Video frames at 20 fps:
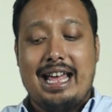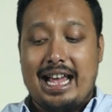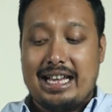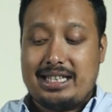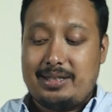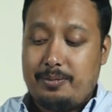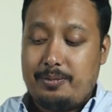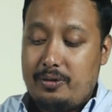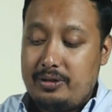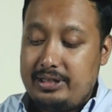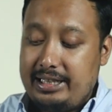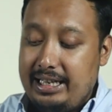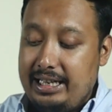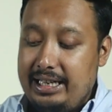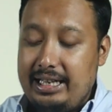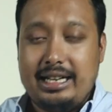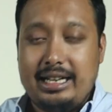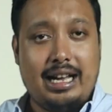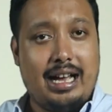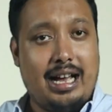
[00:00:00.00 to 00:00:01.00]

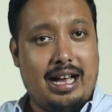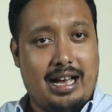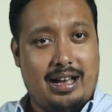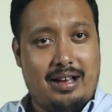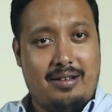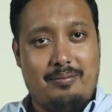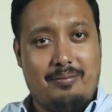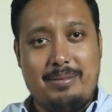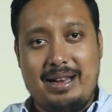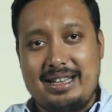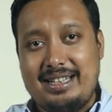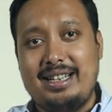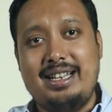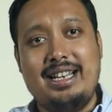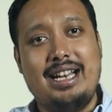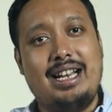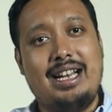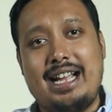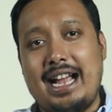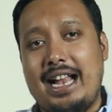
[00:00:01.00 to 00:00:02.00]
exposing
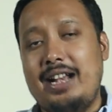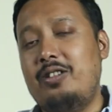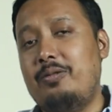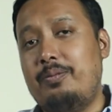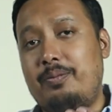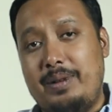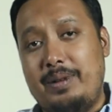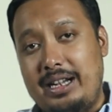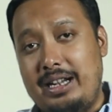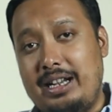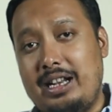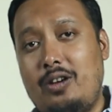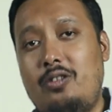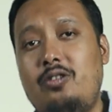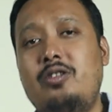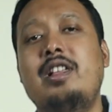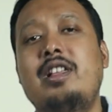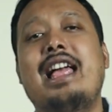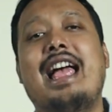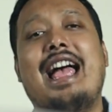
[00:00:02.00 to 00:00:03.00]
material kind of
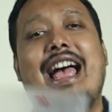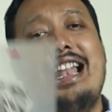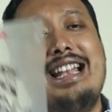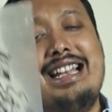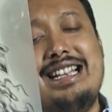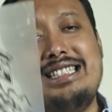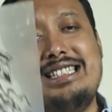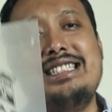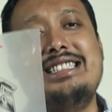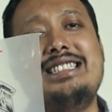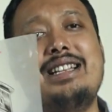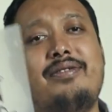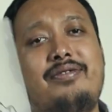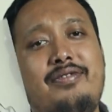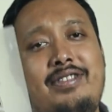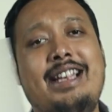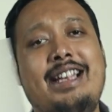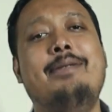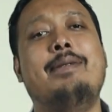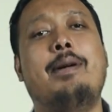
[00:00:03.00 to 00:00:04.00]
printout, and this is a
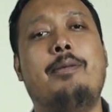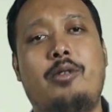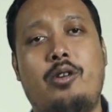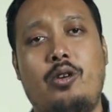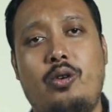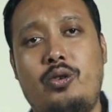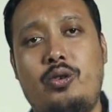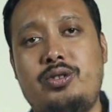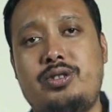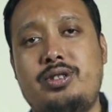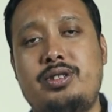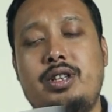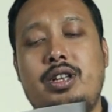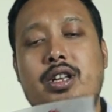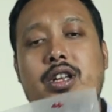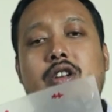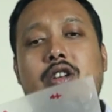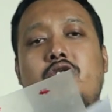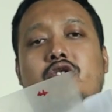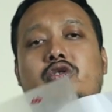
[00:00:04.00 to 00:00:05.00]
film of course,
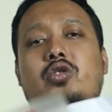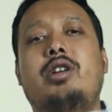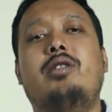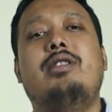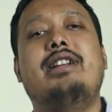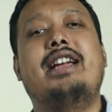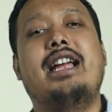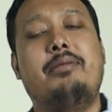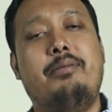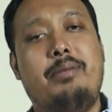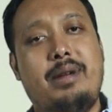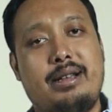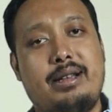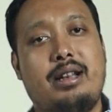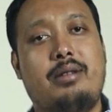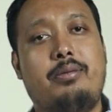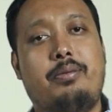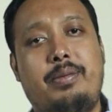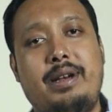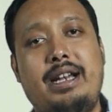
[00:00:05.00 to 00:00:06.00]
so you'll get
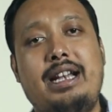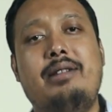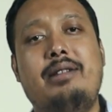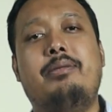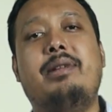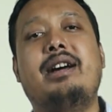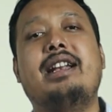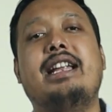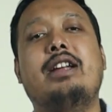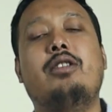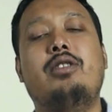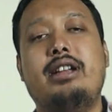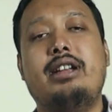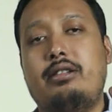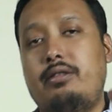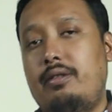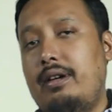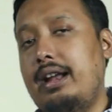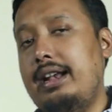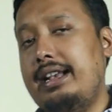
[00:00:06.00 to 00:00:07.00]
better print, but you
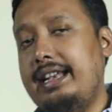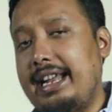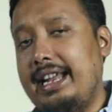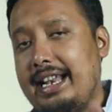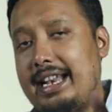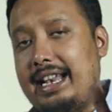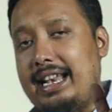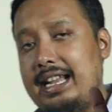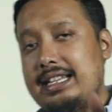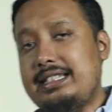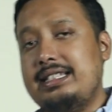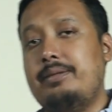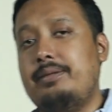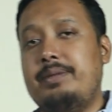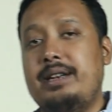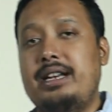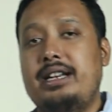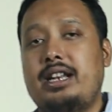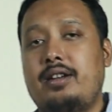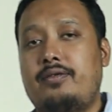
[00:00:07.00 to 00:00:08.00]
require a laser
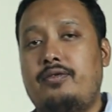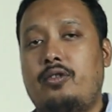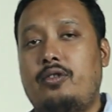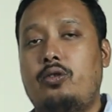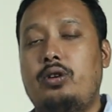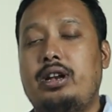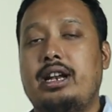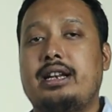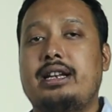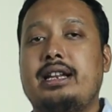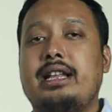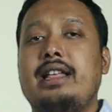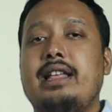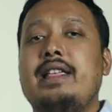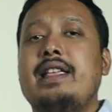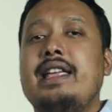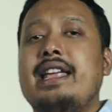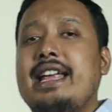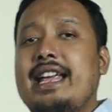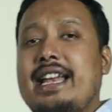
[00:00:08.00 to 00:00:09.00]
printer for it.
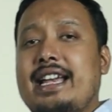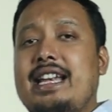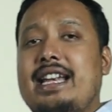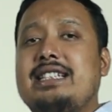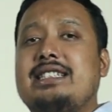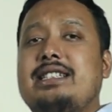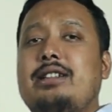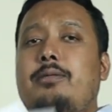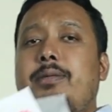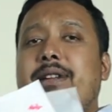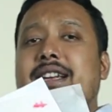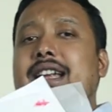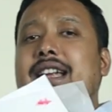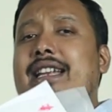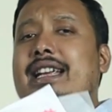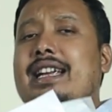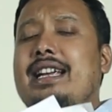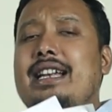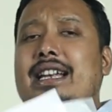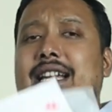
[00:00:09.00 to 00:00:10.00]
This will be
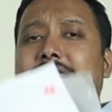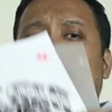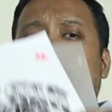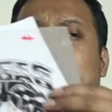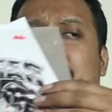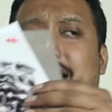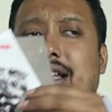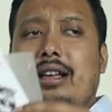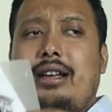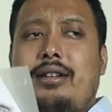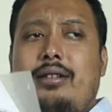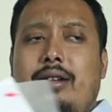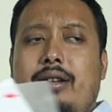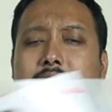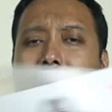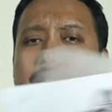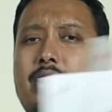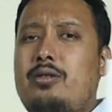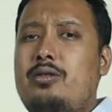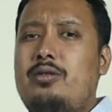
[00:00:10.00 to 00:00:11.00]
getting in
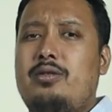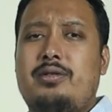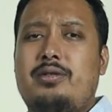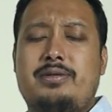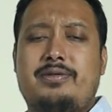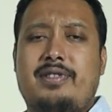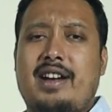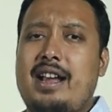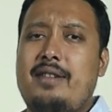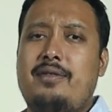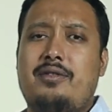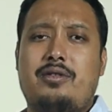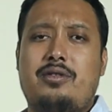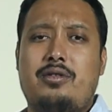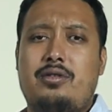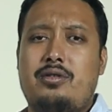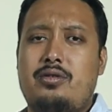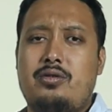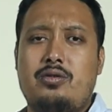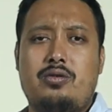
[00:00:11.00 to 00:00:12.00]
around
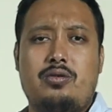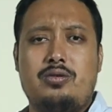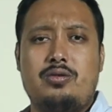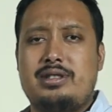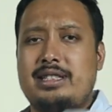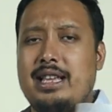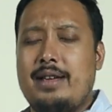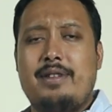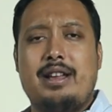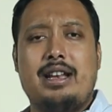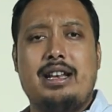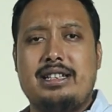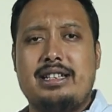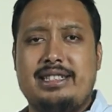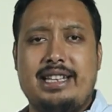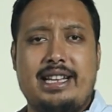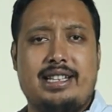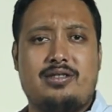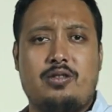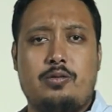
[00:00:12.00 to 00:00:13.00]
5 to 7,
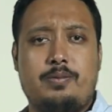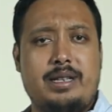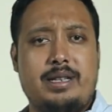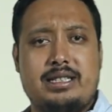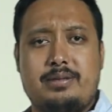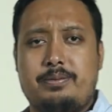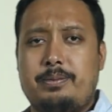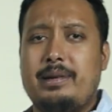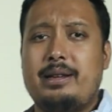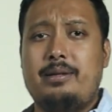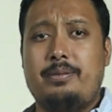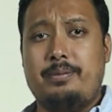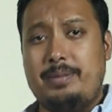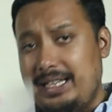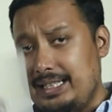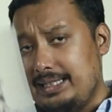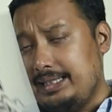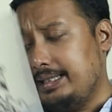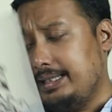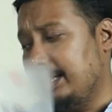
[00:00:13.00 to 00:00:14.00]
6 rupees per
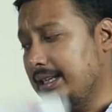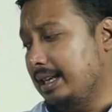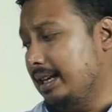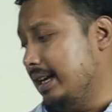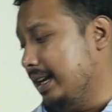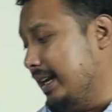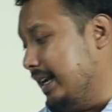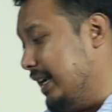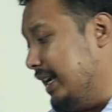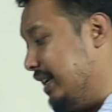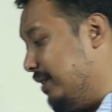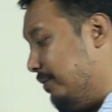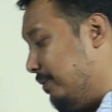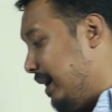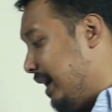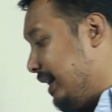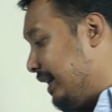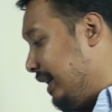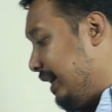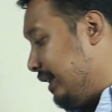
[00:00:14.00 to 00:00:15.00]
piece in the
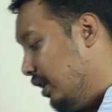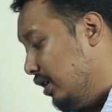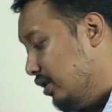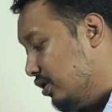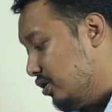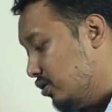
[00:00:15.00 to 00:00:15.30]
market.